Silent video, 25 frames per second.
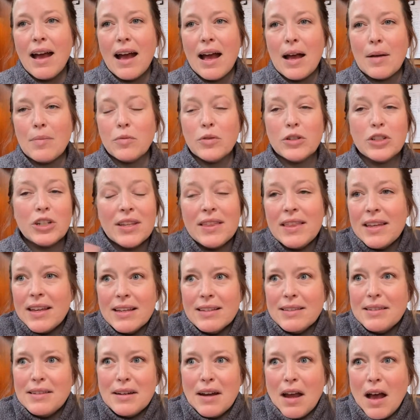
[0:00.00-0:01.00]
Which I think
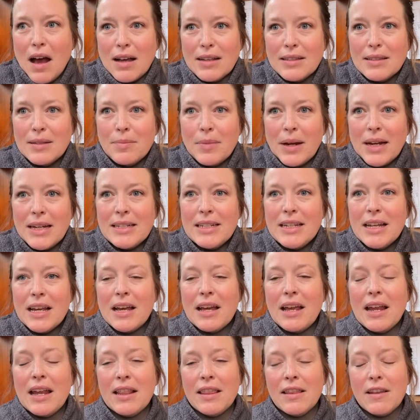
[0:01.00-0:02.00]
is an awesome
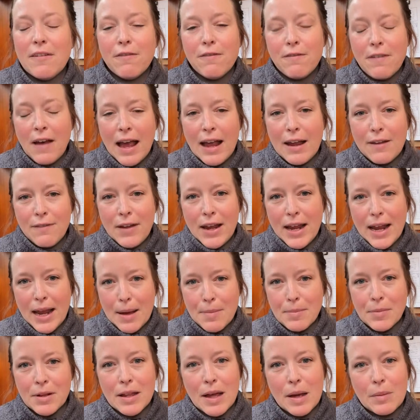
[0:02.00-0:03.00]
idea. In the 5
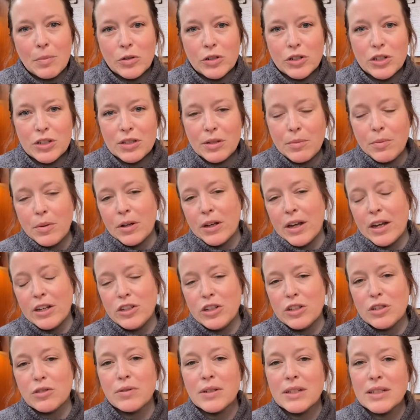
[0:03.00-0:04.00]
a.m. Club, which is a book I
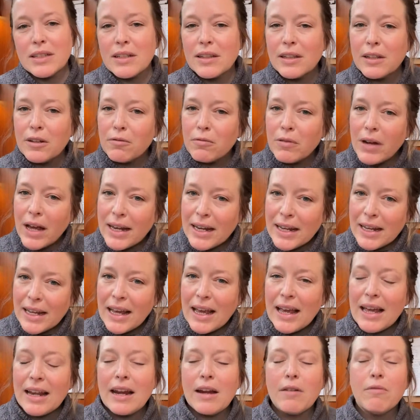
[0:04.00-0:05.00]
just recently read
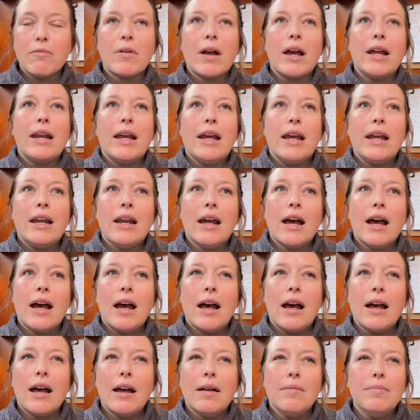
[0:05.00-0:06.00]
again, I read it
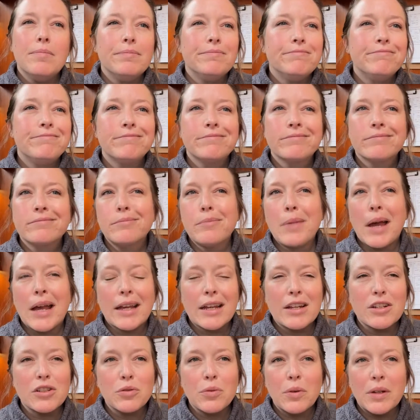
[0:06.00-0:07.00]
back
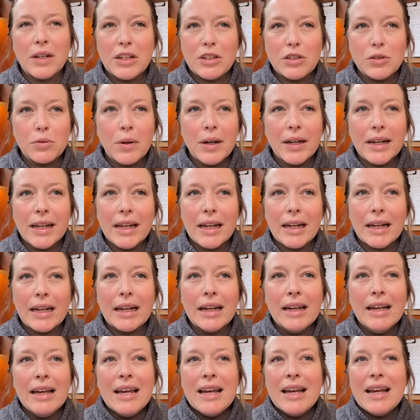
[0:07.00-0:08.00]
in 2020.
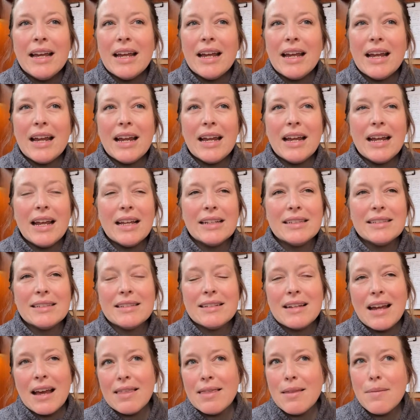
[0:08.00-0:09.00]
It's
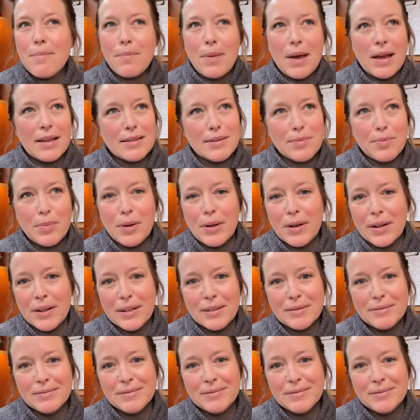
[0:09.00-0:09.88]
not the best book.